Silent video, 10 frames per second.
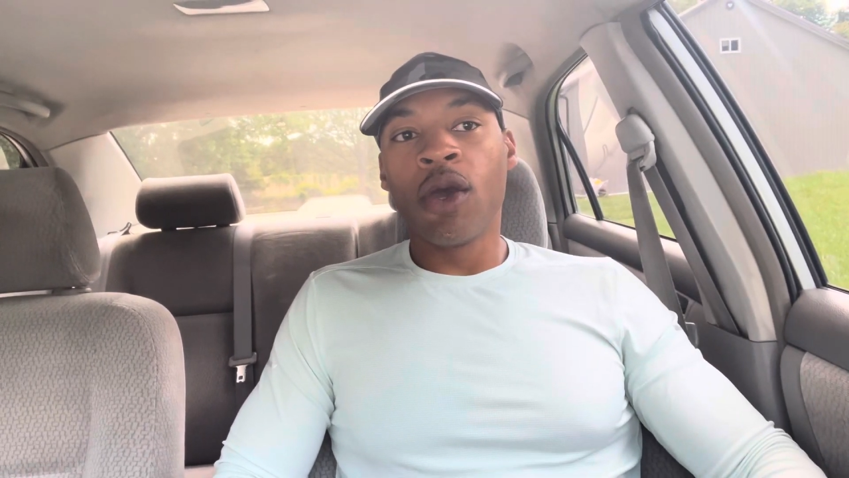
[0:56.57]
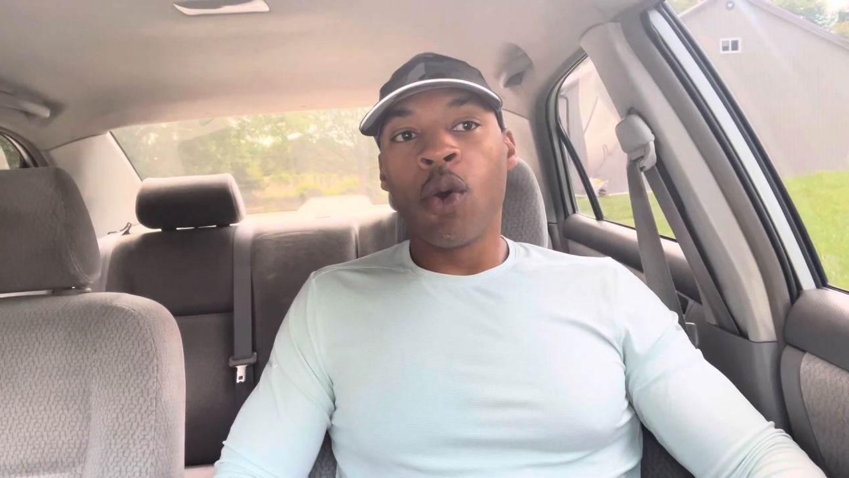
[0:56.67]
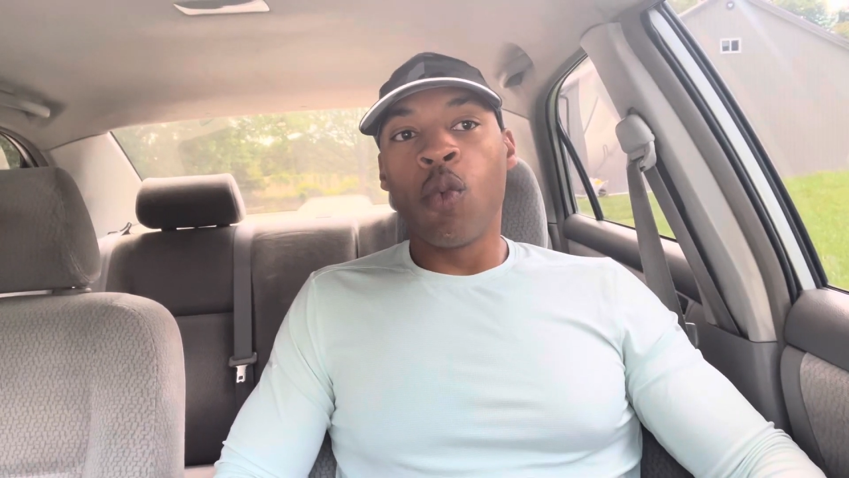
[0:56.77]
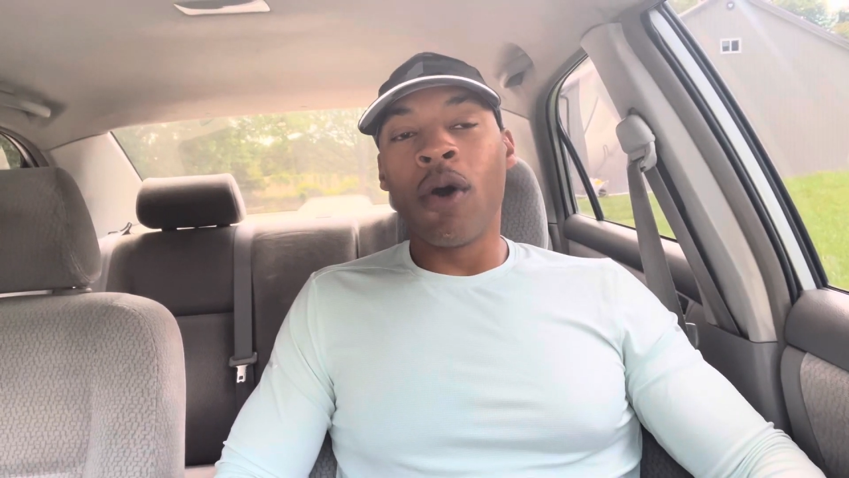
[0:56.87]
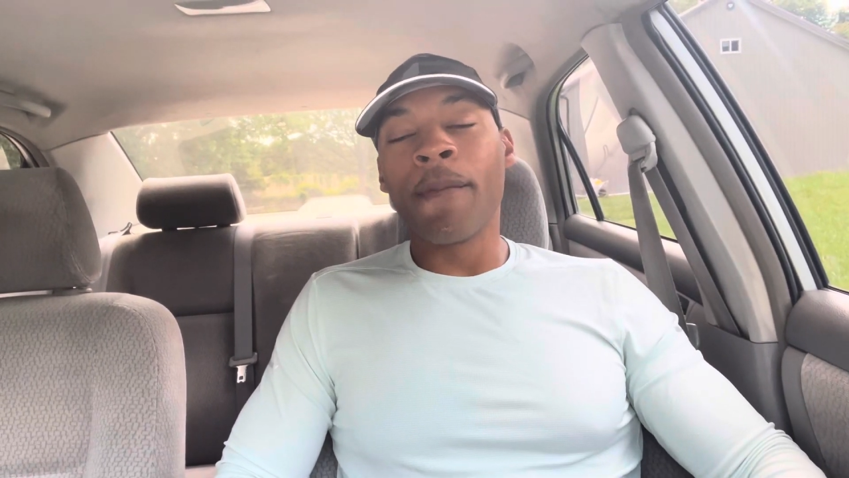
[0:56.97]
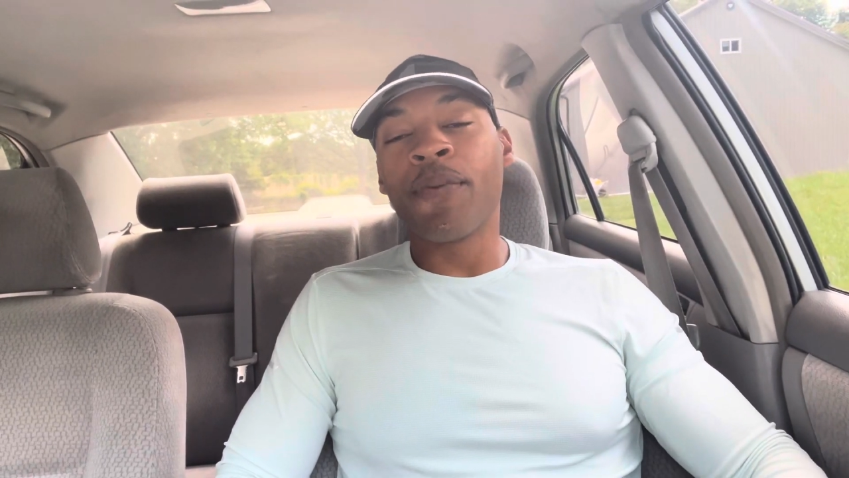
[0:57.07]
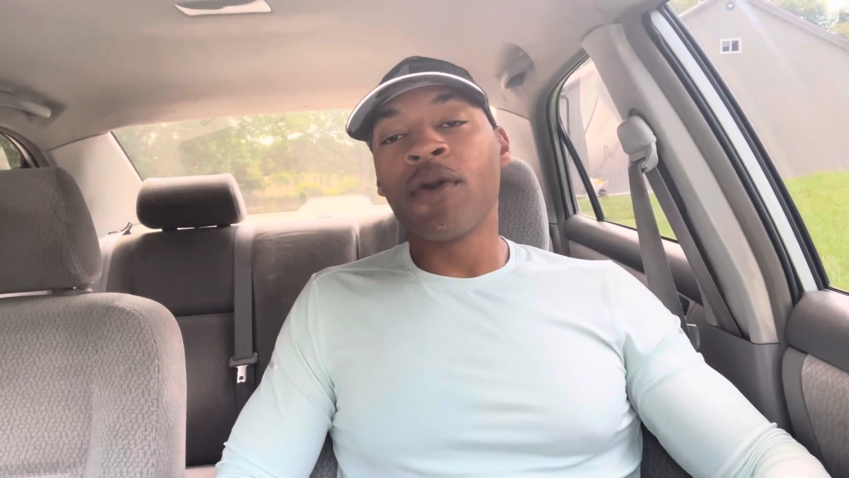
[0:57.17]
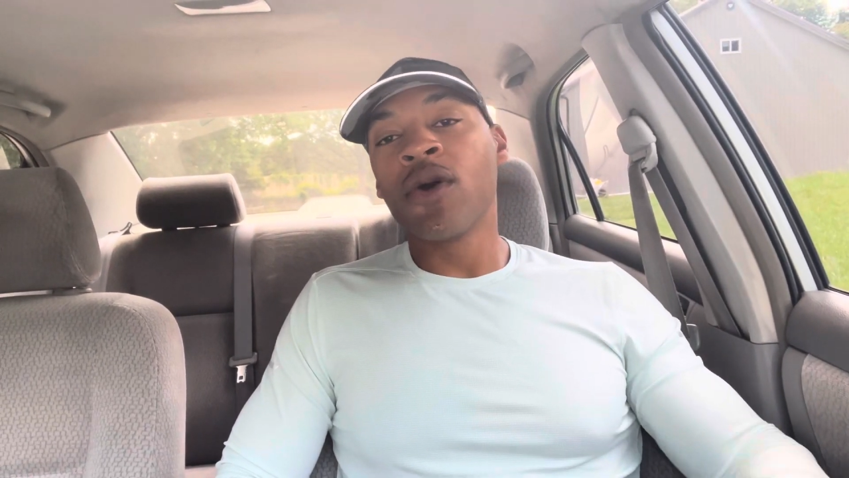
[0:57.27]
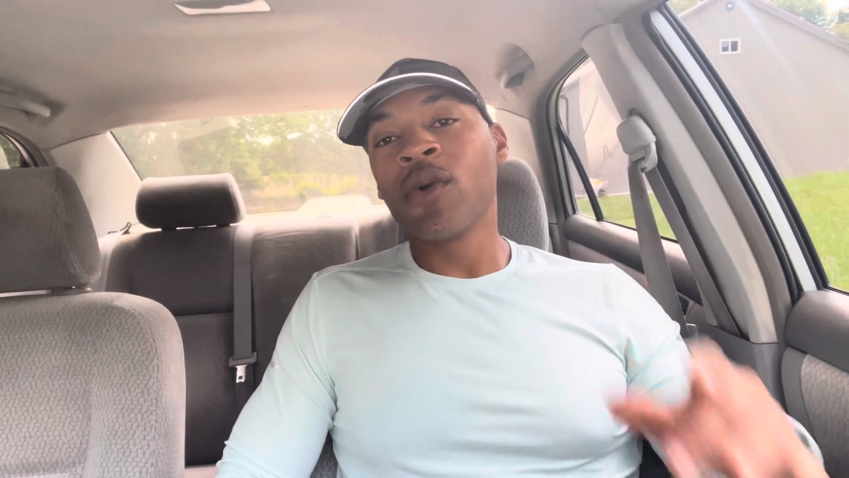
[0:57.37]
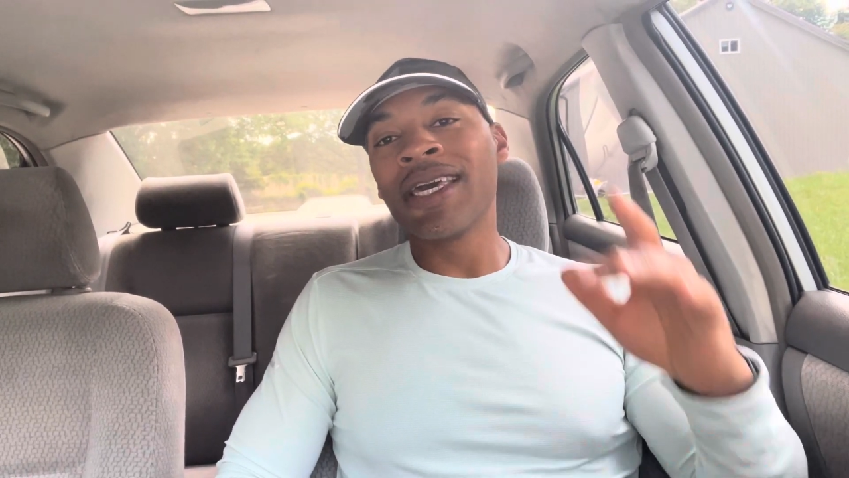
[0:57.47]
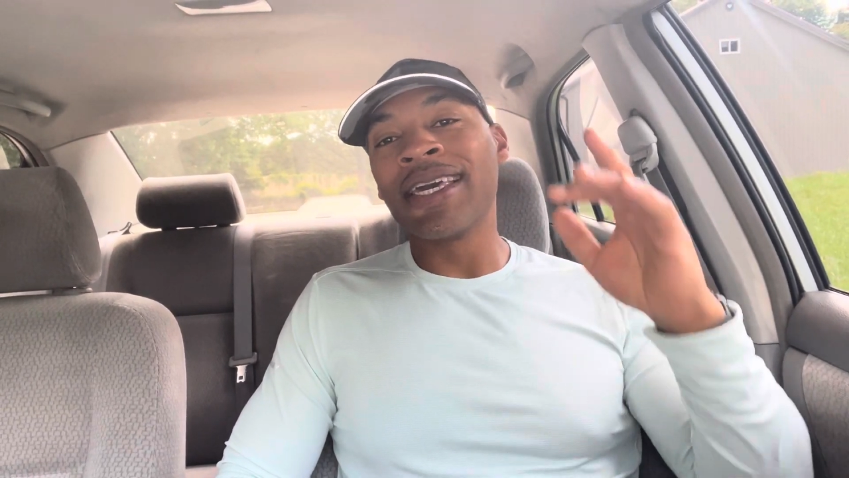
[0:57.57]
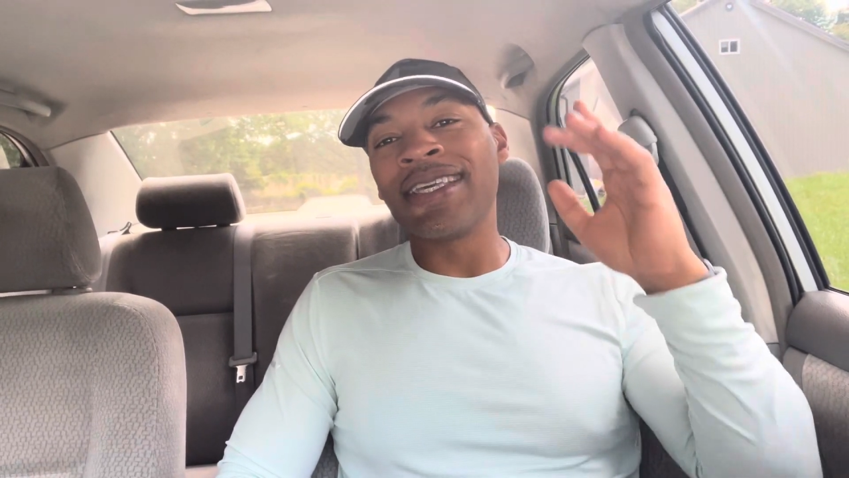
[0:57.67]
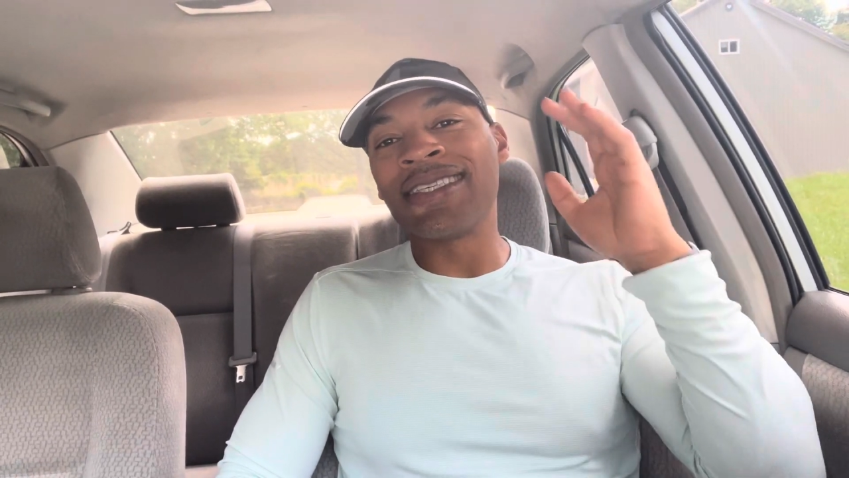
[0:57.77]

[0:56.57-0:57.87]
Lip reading: One pro is